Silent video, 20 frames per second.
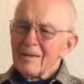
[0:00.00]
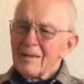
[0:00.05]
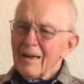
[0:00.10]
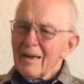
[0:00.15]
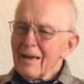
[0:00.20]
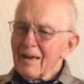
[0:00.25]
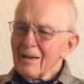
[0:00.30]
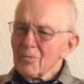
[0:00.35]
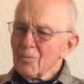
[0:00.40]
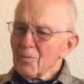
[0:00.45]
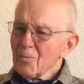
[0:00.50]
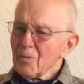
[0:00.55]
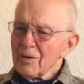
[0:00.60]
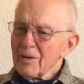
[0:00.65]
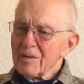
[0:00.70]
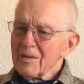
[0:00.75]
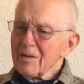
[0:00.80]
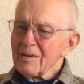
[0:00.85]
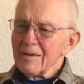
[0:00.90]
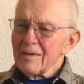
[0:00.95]
And we
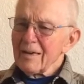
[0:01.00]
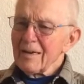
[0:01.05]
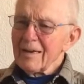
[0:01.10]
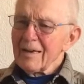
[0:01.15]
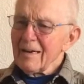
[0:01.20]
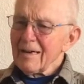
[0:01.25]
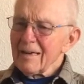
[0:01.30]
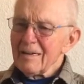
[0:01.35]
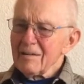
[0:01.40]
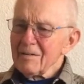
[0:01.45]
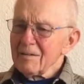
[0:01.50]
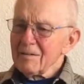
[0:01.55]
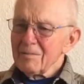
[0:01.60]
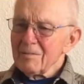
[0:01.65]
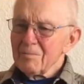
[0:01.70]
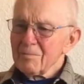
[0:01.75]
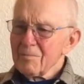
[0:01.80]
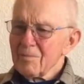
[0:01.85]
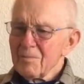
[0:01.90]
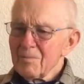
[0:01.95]
didn't get any
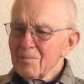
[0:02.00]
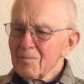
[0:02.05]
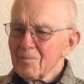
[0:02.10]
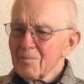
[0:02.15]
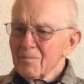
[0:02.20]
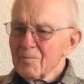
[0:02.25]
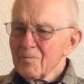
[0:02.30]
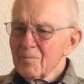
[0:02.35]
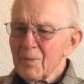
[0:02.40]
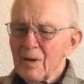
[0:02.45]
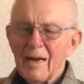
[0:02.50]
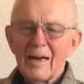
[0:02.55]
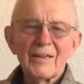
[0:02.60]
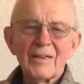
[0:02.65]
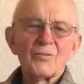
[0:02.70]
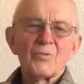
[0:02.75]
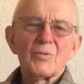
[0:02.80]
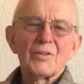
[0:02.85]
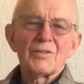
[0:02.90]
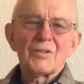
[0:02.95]
bad
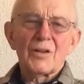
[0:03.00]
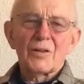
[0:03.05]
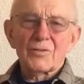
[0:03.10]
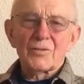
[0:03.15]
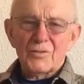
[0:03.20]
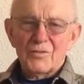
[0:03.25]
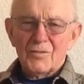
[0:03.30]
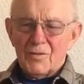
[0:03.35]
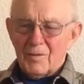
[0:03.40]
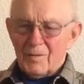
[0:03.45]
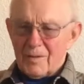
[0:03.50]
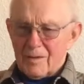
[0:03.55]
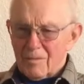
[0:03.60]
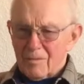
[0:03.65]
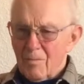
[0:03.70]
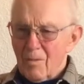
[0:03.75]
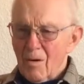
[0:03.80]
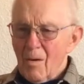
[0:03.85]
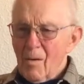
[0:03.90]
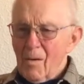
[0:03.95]
results from it.
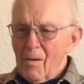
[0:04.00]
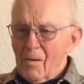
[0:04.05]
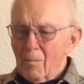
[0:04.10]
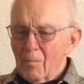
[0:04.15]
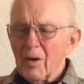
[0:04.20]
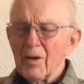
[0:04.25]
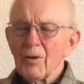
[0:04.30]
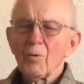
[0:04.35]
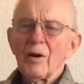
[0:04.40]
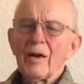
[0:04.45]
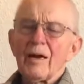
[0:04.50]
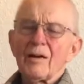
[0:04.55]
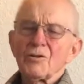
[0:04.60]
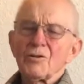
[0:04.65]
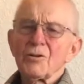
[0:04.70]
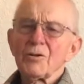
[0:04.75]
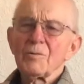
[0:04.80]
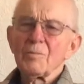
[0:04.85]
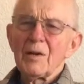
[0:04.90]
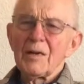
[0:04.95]
By the way, I
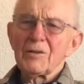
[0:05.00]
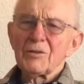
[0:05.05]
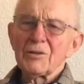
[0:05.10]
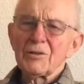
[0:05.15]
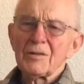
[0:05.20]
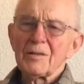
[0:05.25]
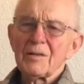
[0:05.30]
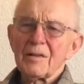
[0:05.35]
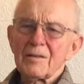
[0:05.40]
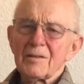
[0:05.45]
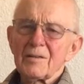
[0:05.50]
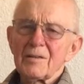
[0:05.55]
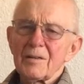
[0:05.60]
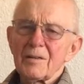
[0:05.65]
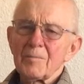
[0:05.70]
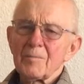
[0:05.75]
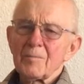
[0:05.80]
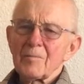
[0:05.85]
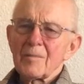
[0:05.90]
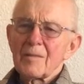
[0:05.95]
should mention
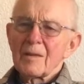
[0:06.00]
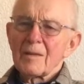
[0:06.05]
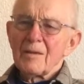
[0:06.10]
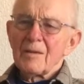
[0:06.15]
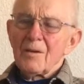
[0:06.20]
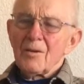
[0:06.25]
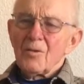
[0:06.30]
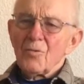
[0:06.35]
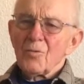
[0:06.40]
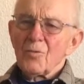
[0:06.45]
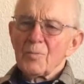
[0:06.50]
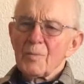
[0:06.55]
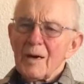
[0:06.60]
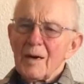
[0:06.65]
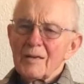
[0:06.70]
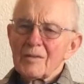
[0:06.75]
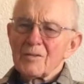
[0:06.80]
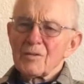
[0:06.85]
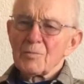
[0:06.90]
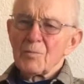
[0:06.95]
that with
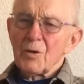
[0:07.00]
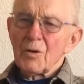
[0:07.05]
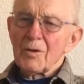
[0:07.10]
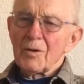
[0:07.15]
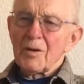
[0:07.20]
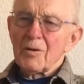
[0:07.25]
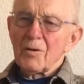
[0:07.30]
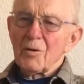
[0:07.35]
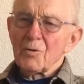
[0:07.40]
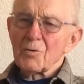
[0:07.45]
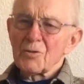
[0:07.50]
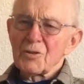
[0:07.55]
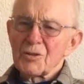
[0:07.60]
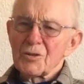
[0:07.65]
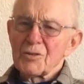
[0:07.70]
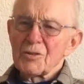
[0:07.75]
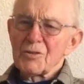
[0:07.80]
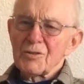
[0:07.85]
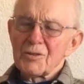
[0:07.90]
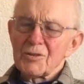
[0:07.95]
my
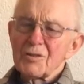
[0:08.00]
tuberculosis